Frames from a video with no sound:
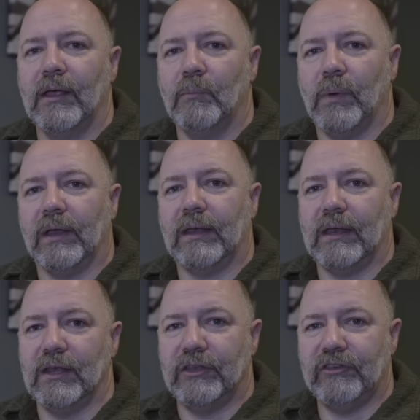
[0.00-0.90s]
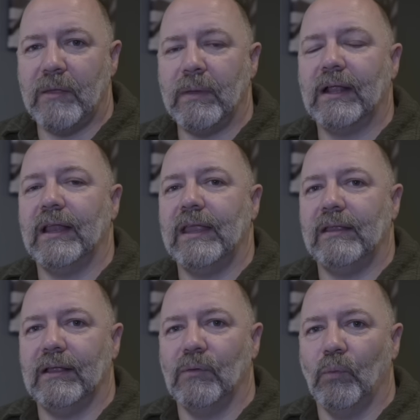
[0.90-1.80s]
But typically
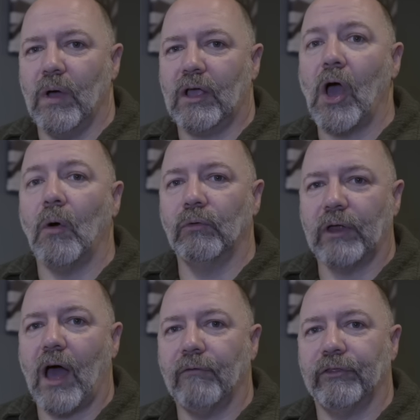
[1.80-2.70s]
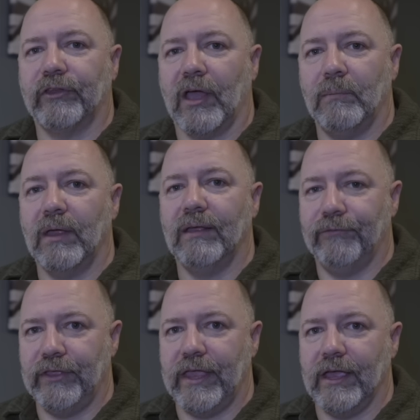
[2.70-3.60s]
we're cold half the time of
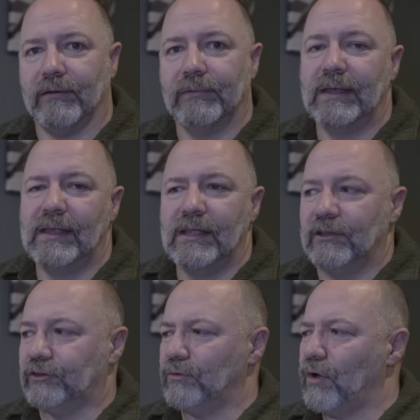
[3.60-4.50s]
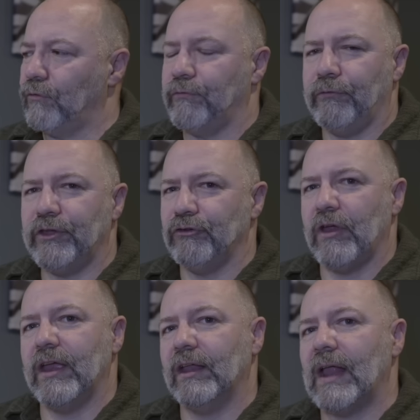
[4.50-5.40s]
the year. So a
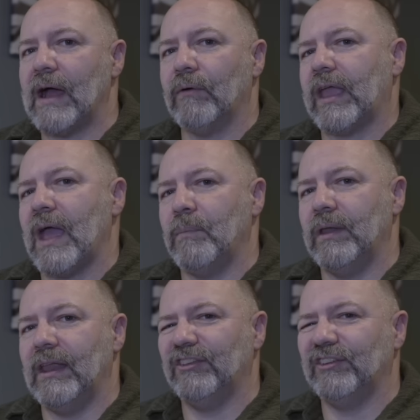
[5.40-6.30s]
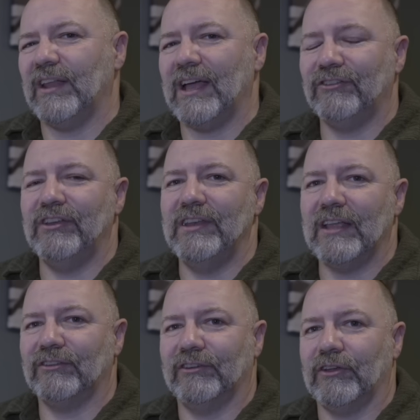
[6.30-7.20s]
refrigerator out camping isn't actually
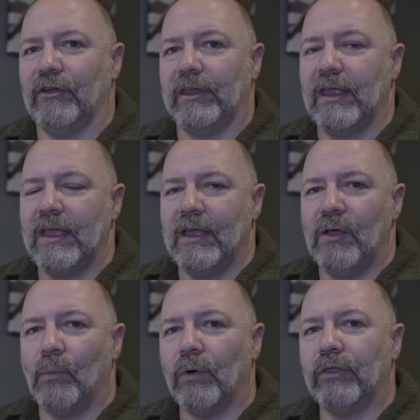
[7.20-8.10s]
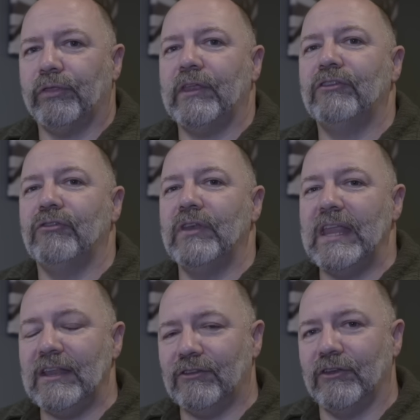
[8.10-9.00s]
necessary. One of the things you
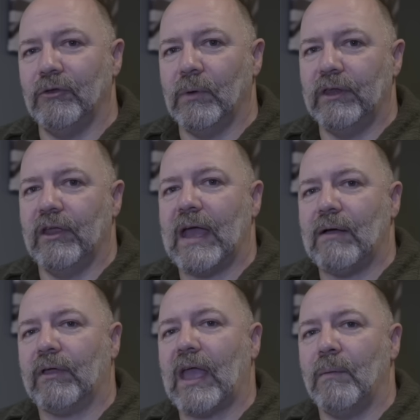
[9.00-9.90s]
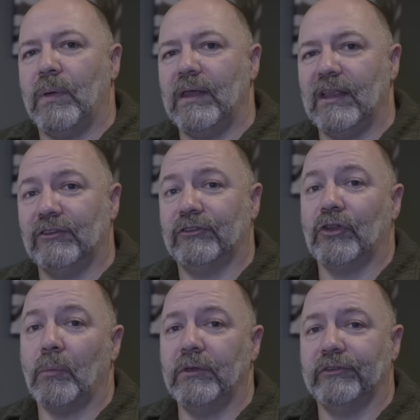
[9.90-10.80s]
need to do when you're out camping is
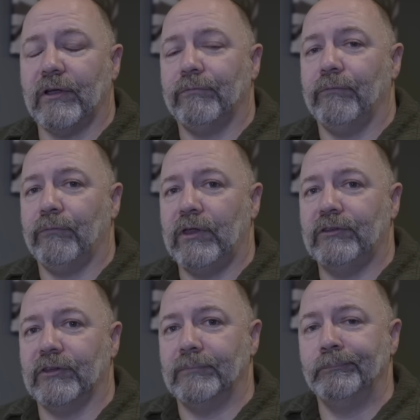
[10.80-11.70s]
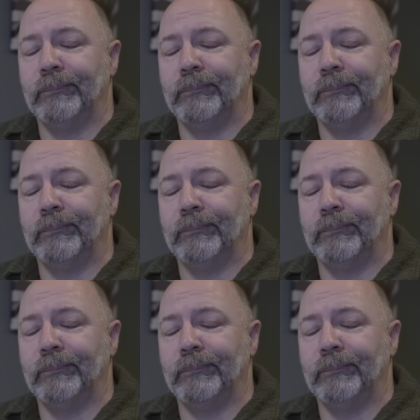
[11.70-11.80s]
stop your stuff from freezing.